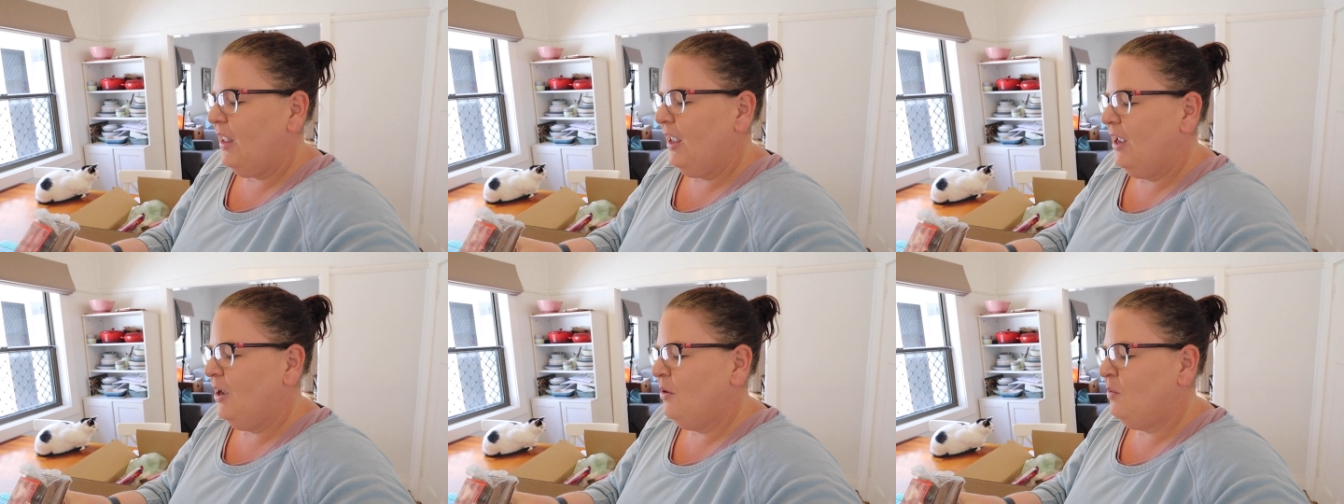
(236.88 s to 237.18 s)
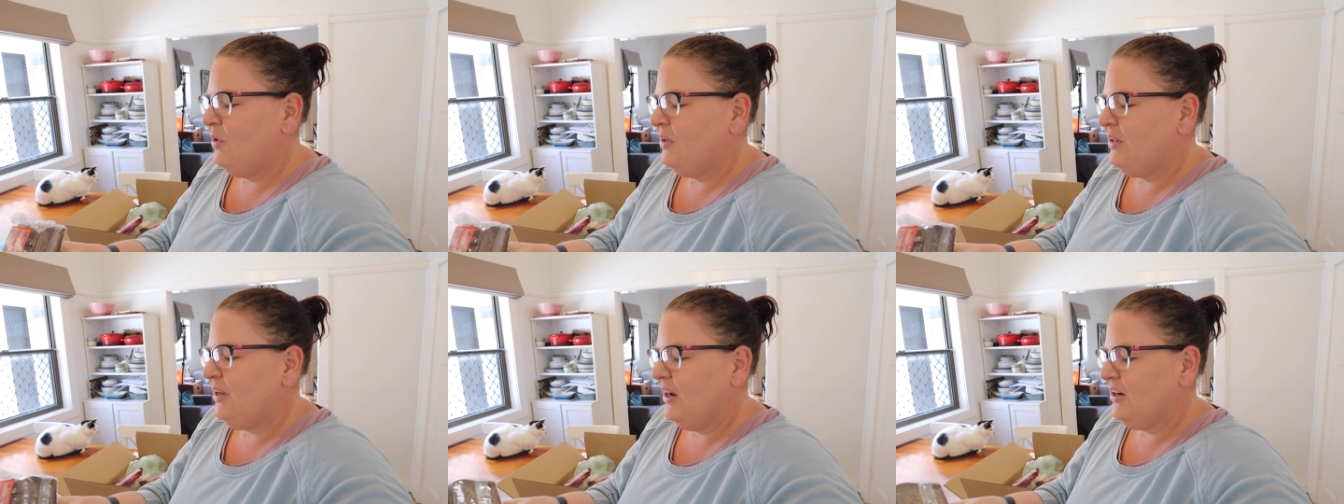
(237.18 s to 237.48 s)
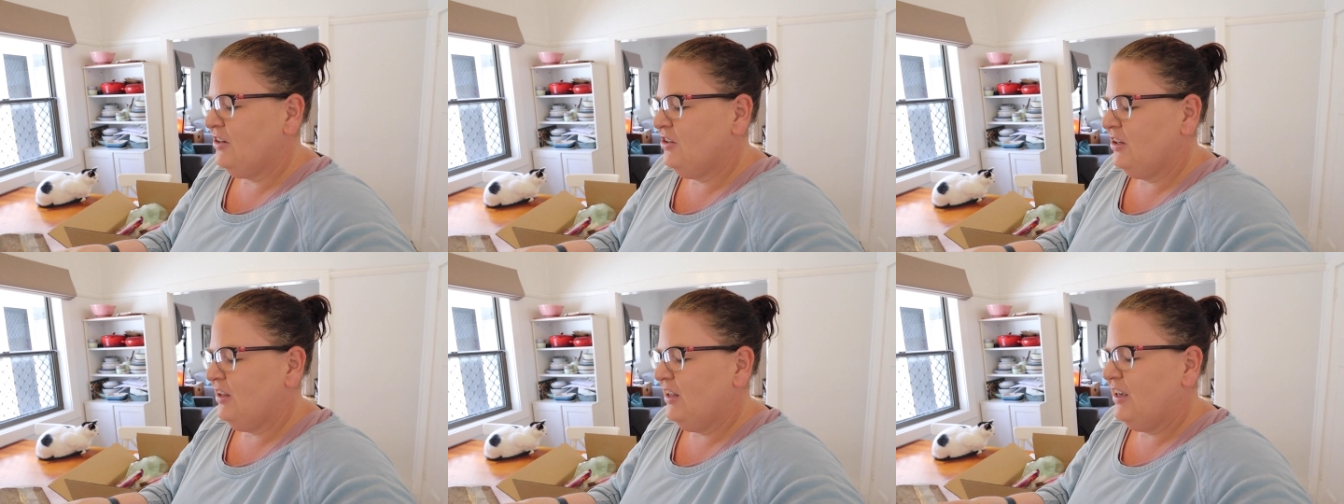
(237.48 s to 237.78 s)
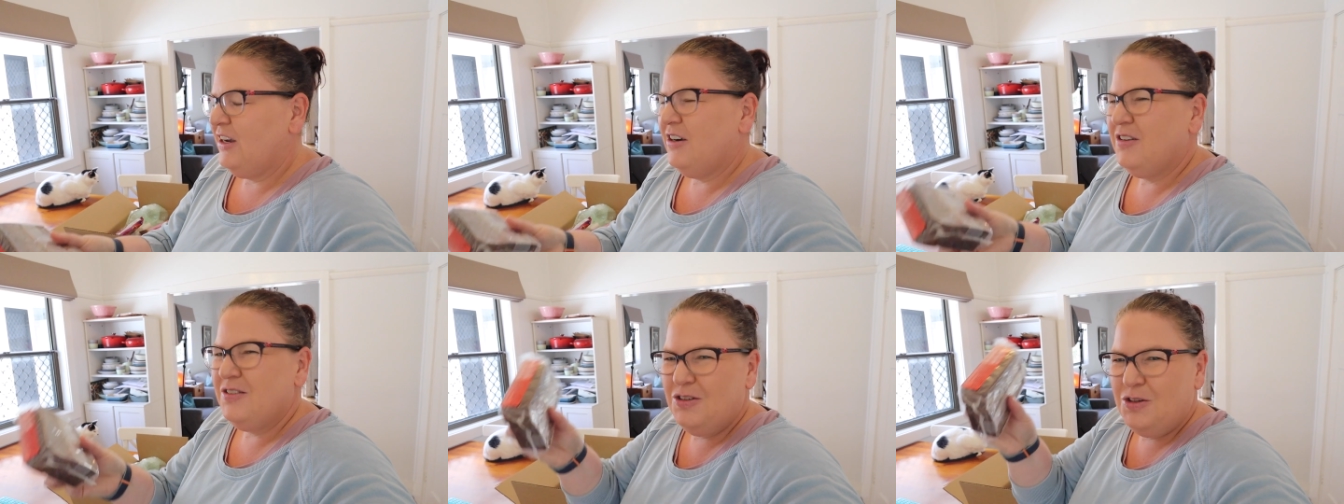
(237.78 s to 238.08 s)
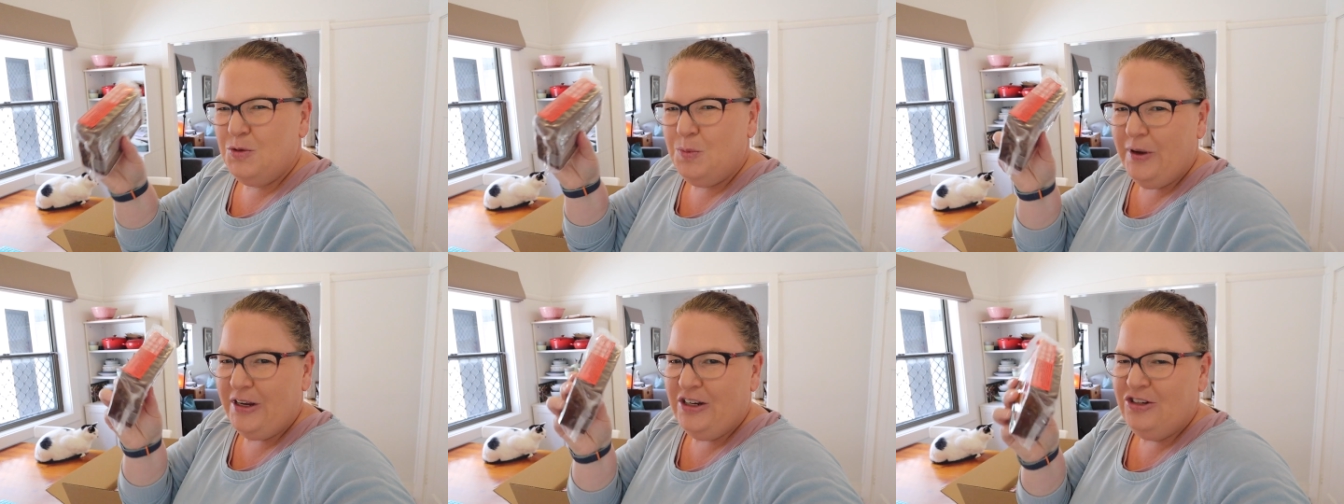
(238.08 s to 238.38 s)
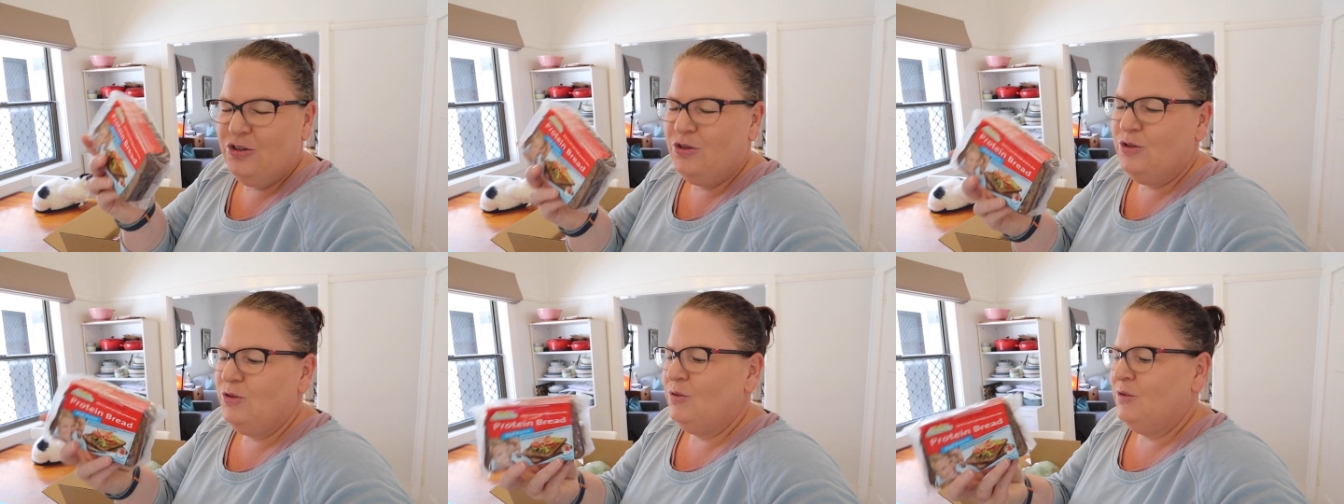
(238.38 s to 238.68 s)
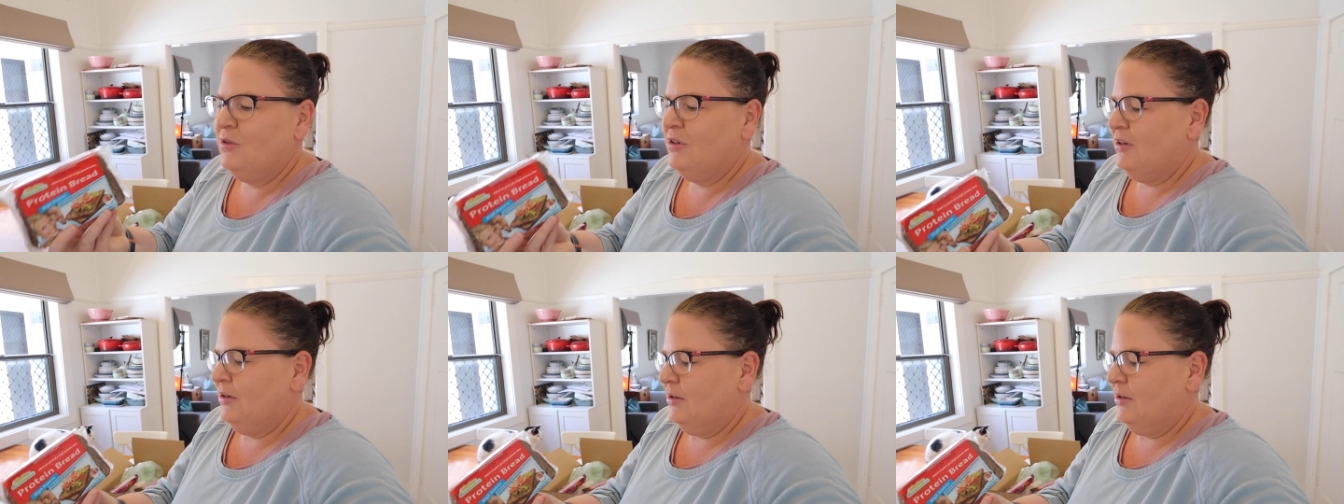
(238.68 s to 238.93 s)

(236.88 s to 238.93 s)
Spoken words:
It was actually on special,